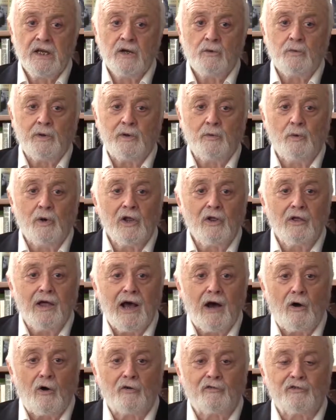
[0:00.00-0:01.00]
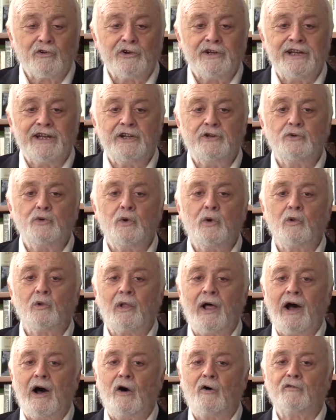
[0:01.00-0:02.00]
We will, however, need to
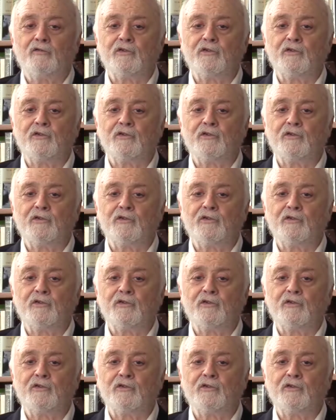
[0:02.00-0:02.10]
allow